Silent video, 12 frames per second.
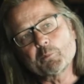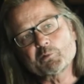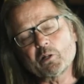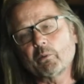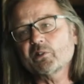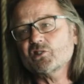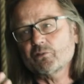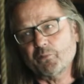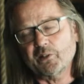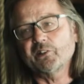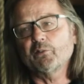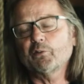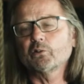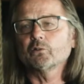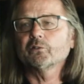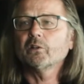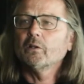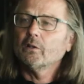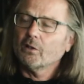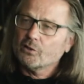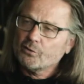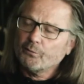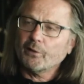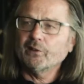iliopsoas, very difficult.
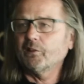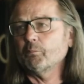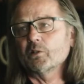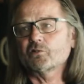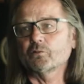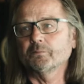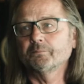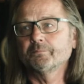It's a very deep muscle.